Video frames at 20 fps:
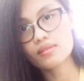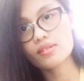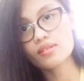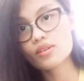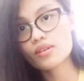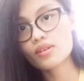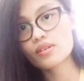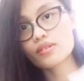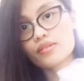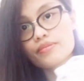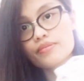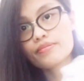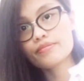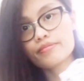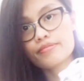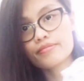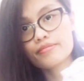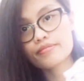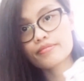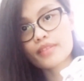So
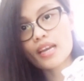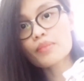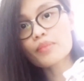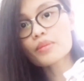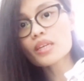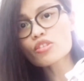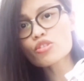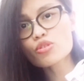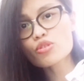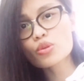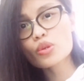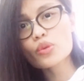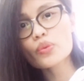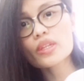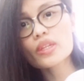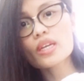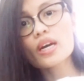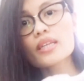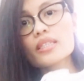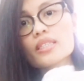I'm not sure
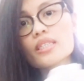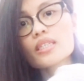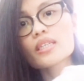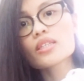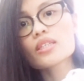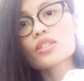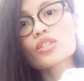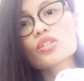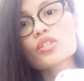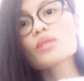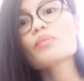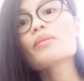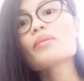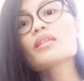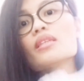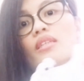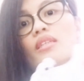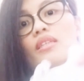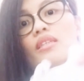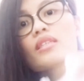with the other country,
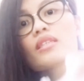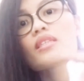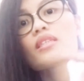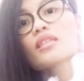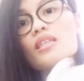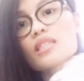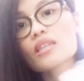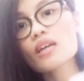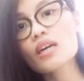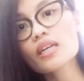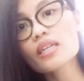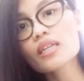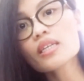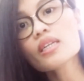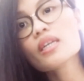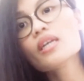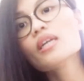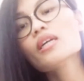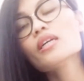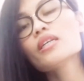but here in Qatar,
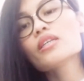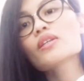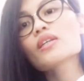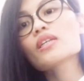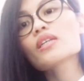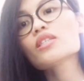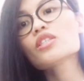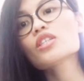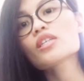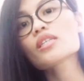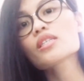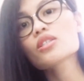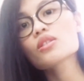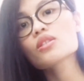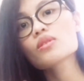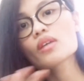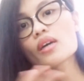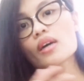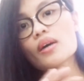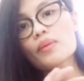you can just
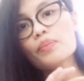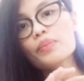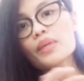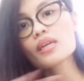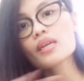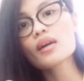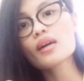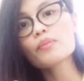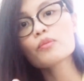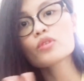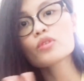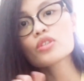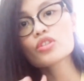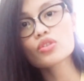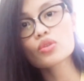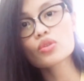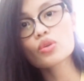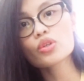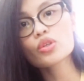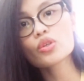pick up which
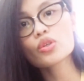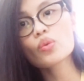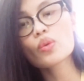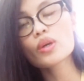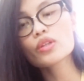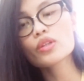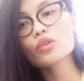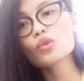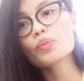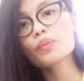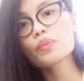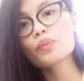store you want to